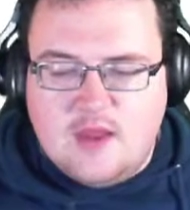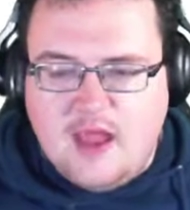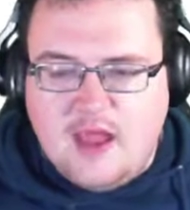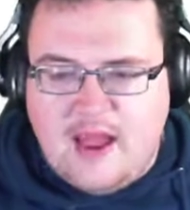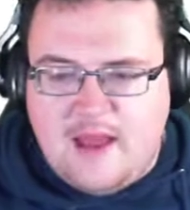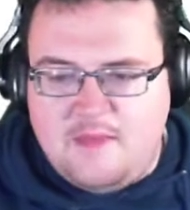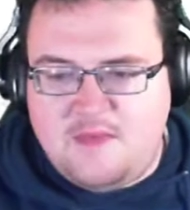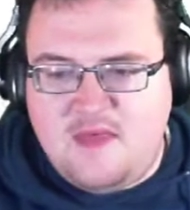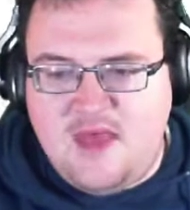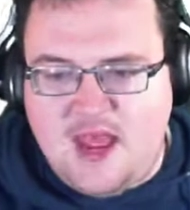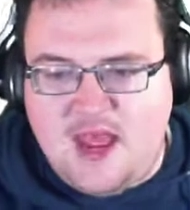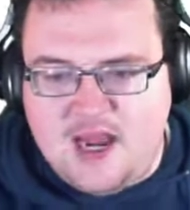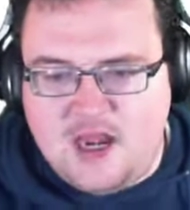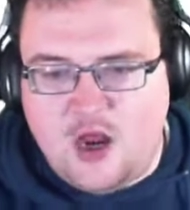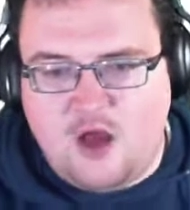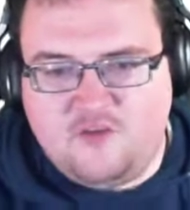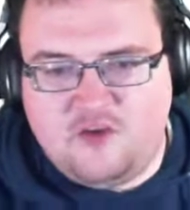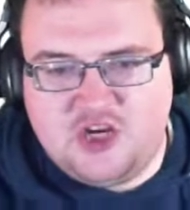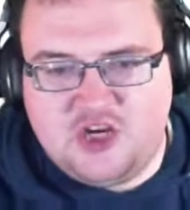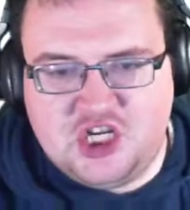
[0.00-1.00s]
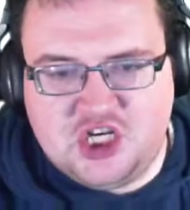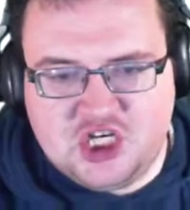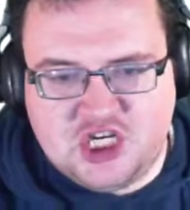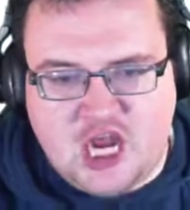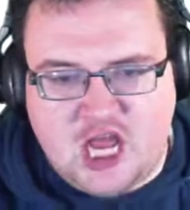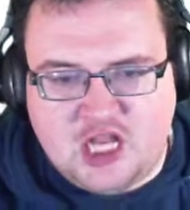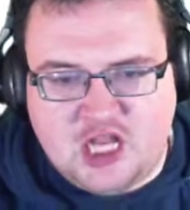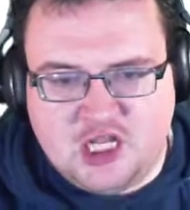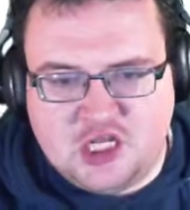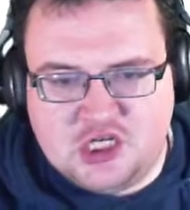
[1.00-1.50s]
And then I've got a
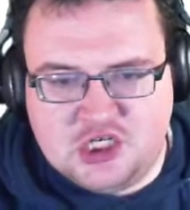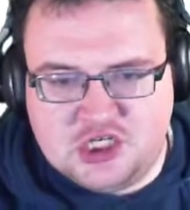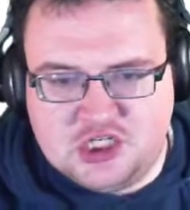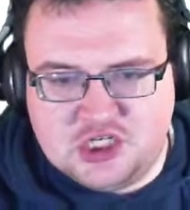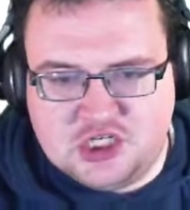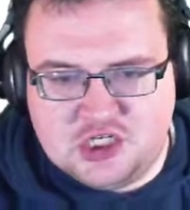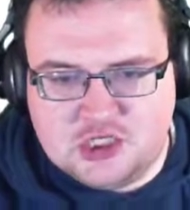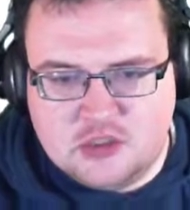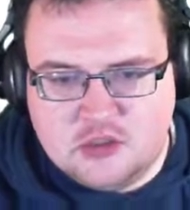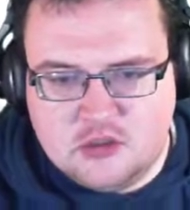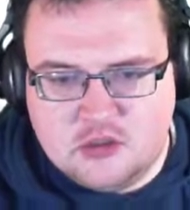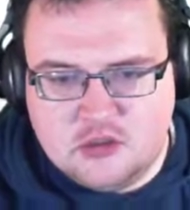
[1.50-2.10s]
challenge.